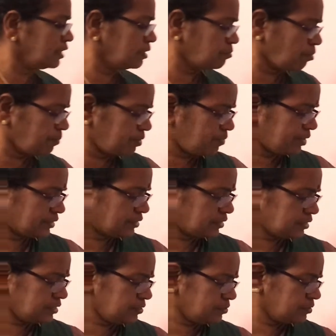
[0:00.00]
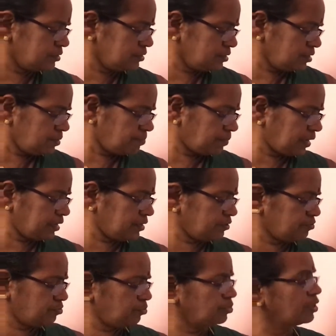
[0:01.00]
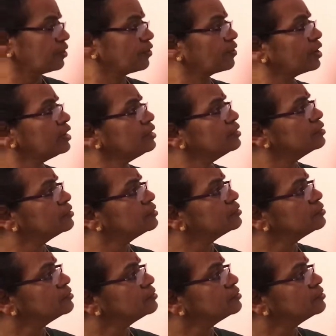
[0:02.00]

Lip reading: end moment vector is minus 200,